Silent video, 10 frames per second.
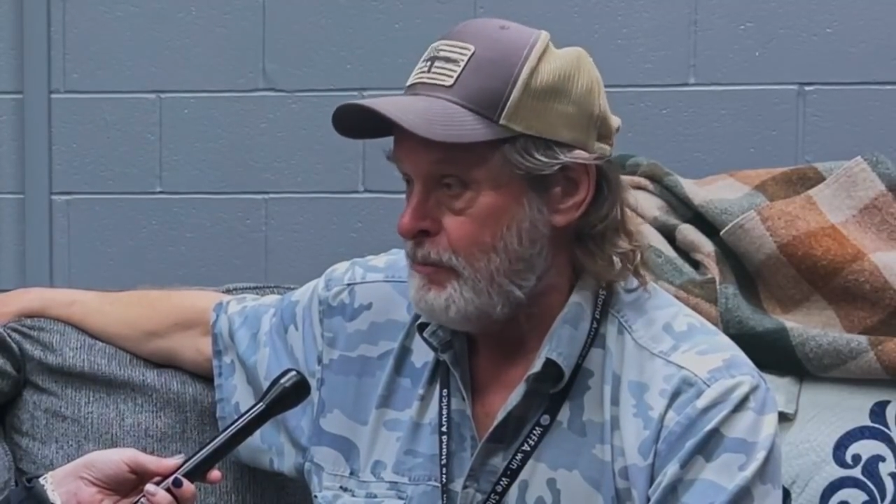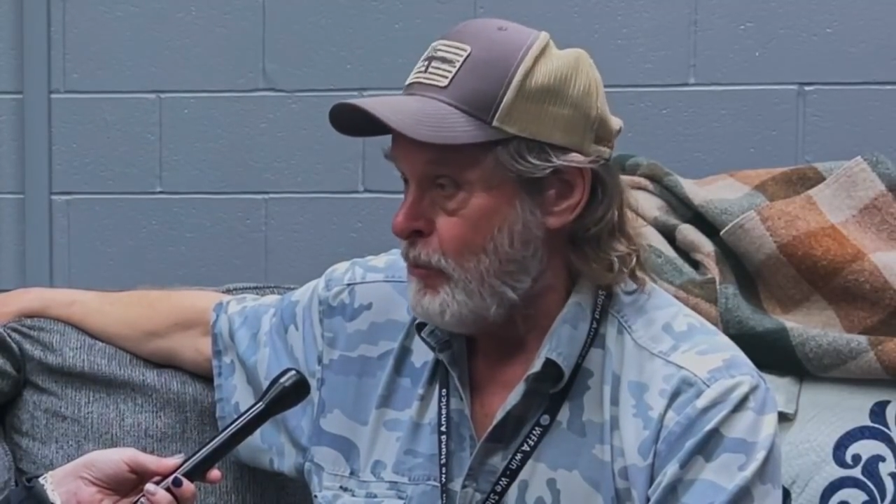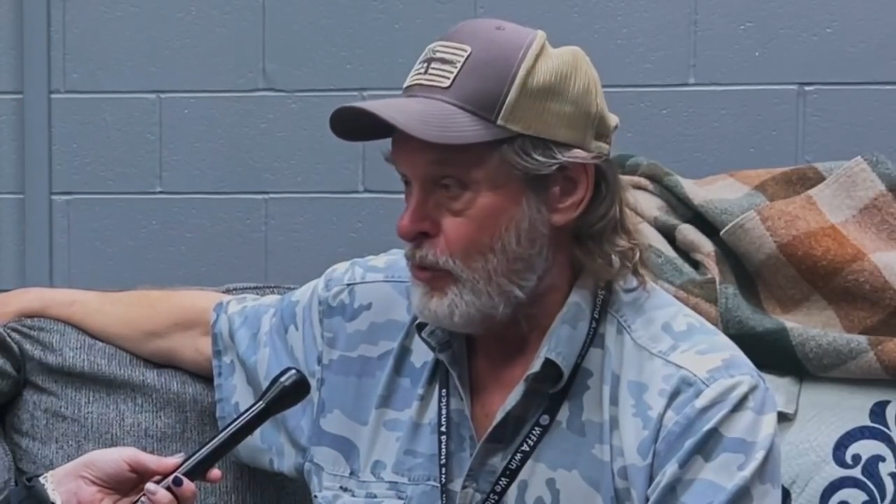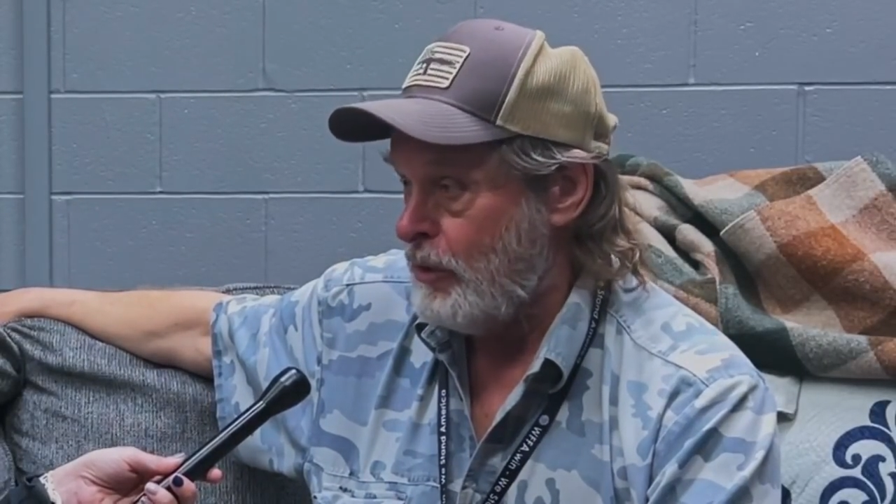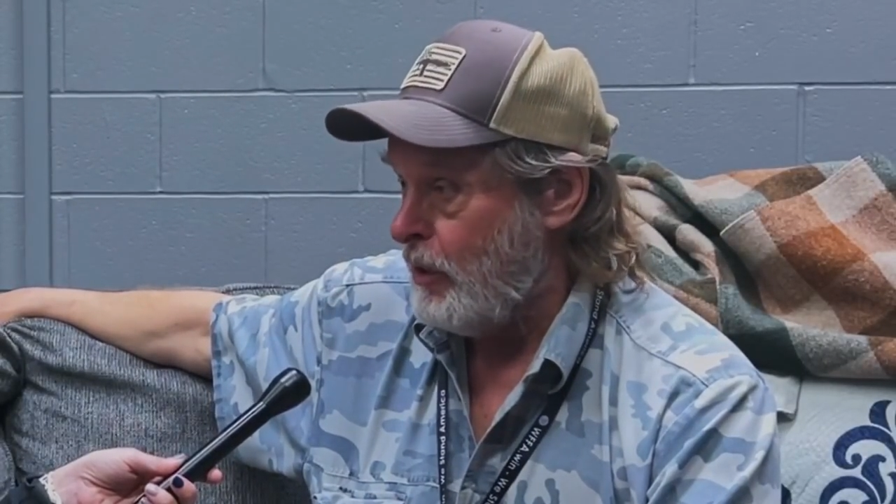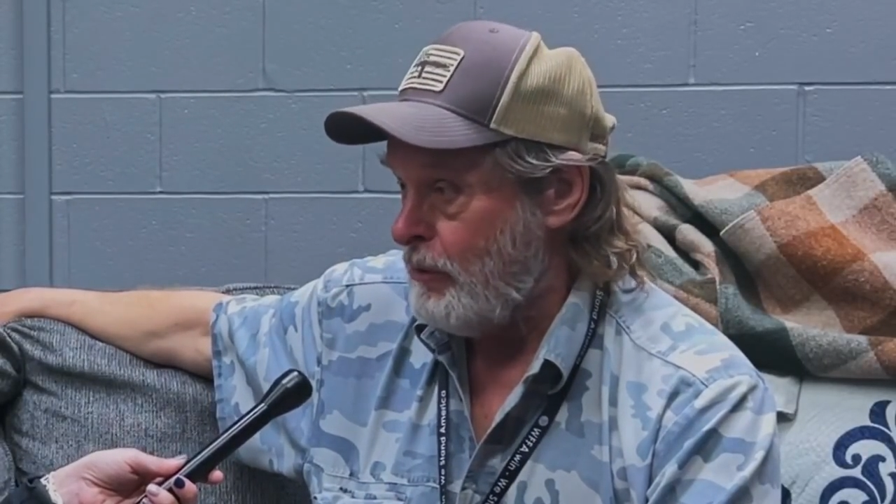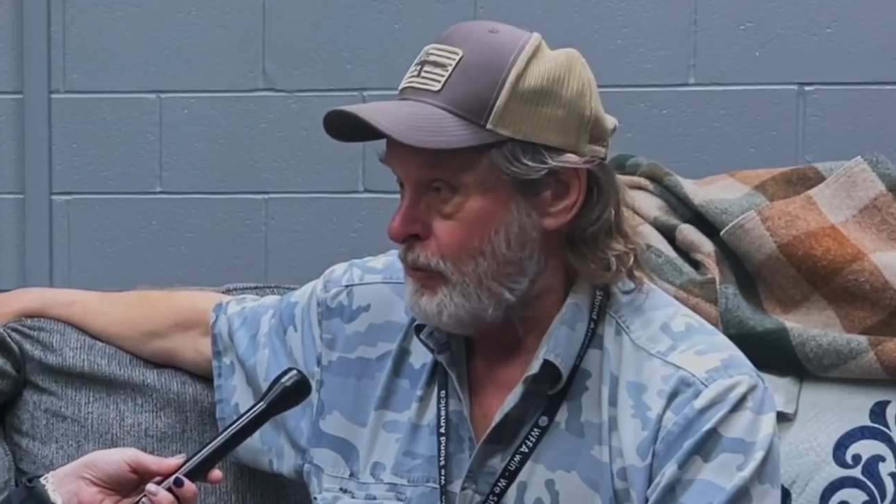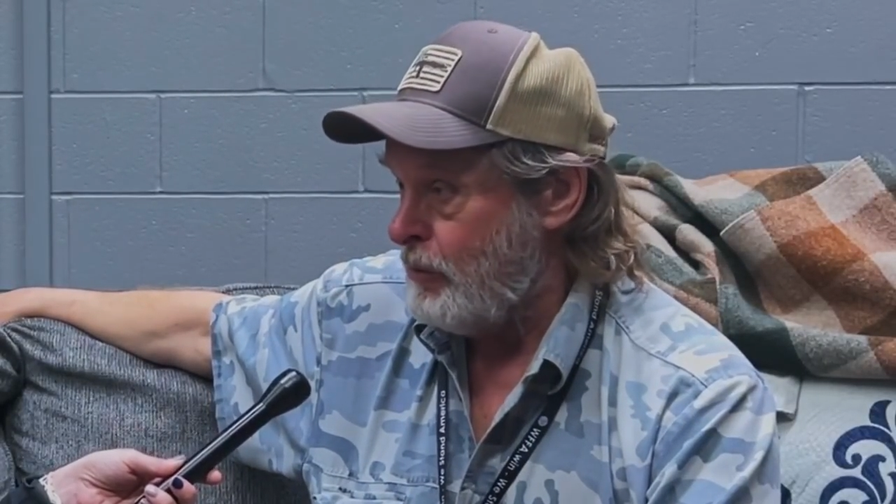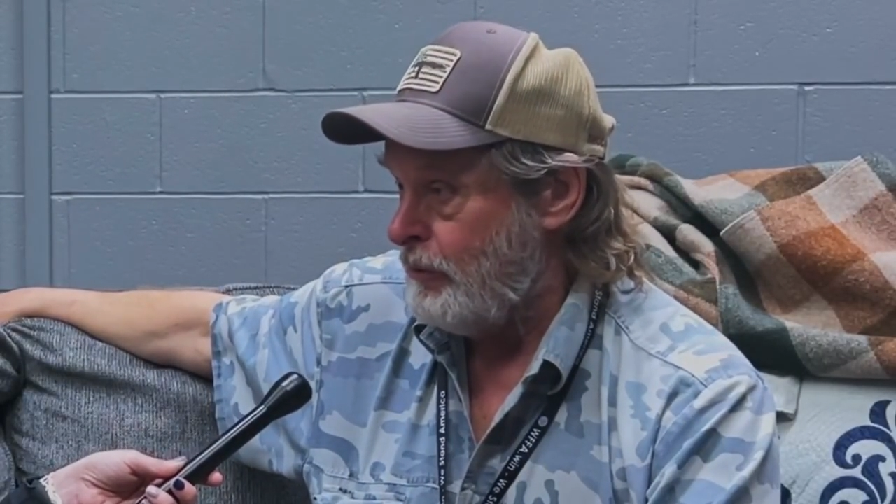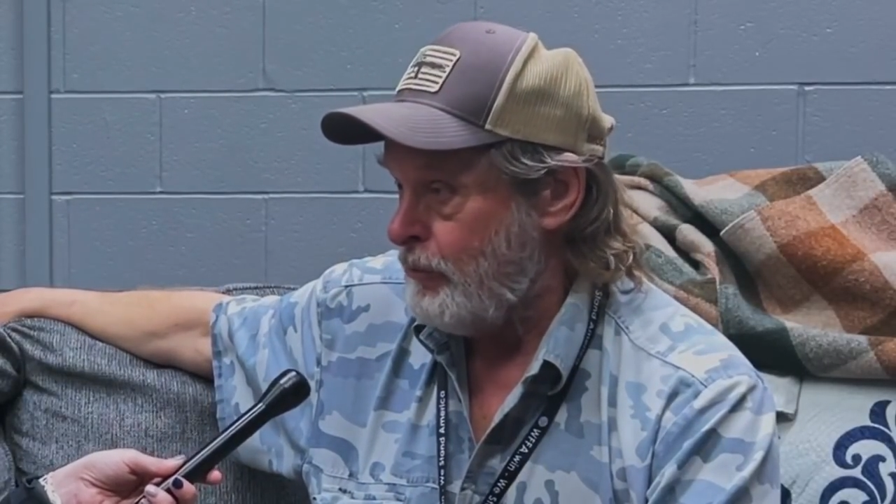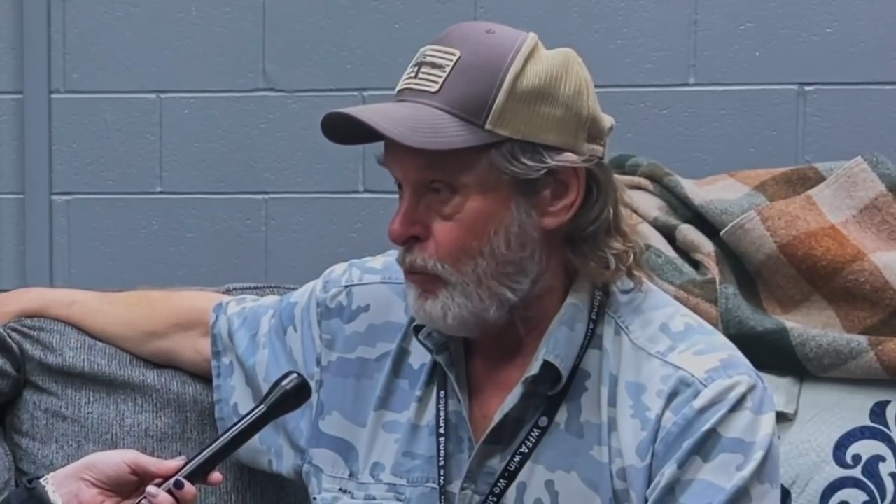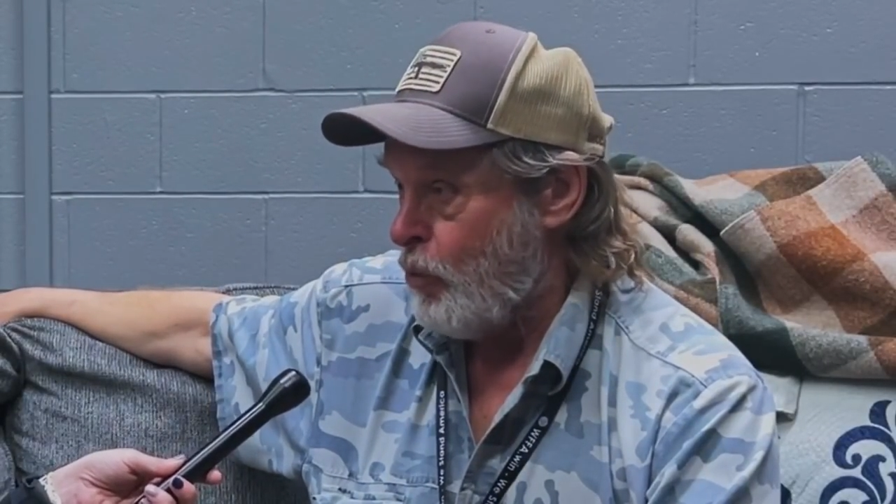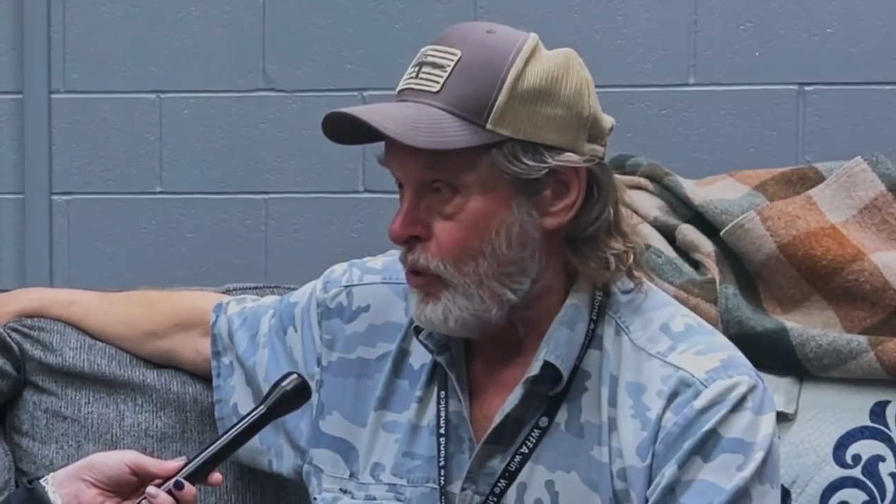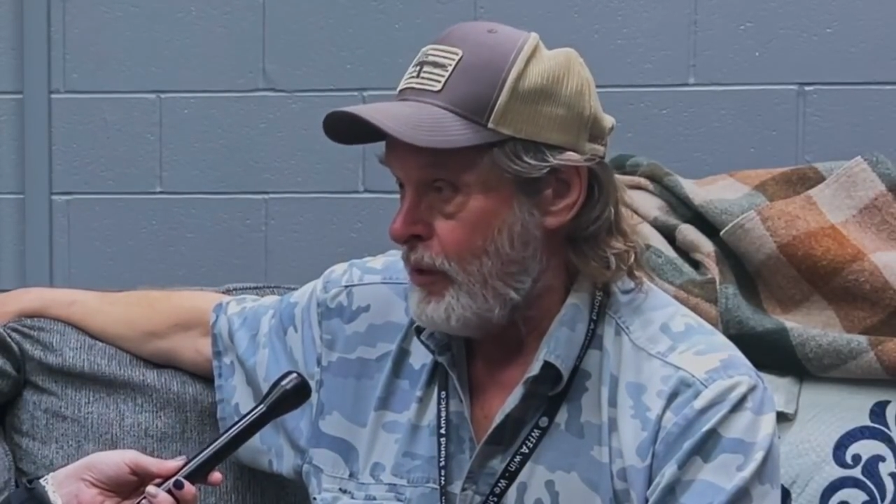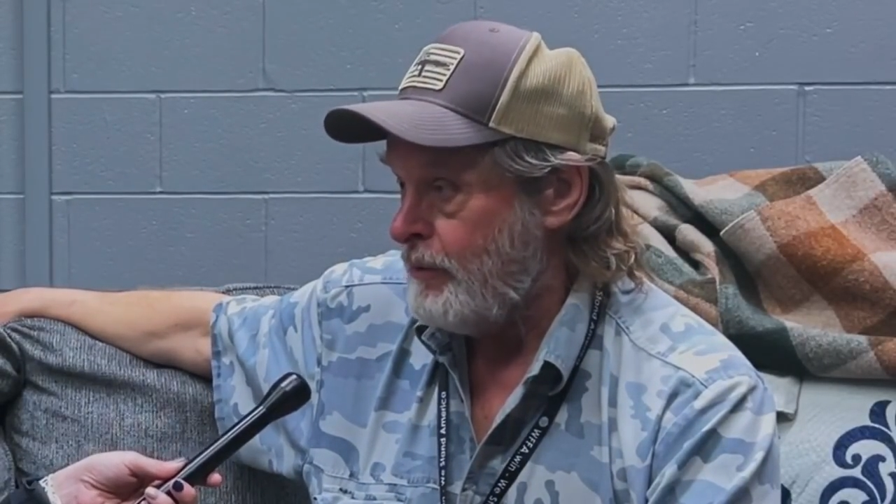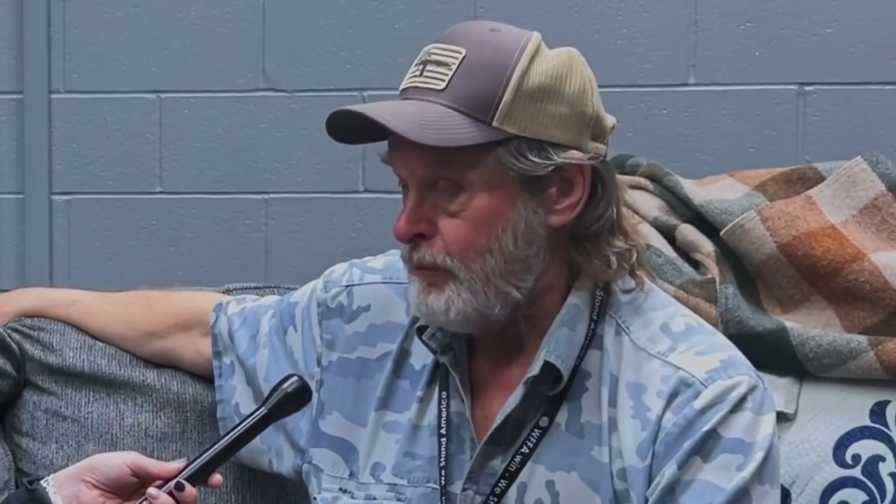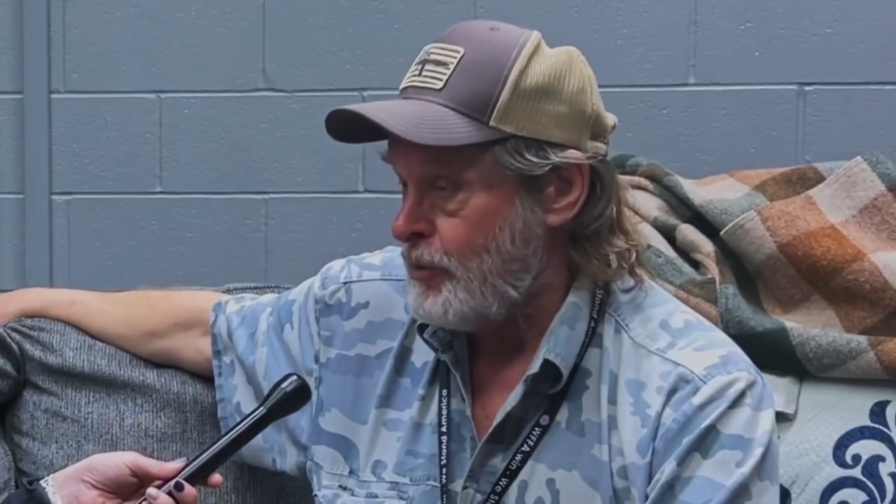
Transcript: immoral war.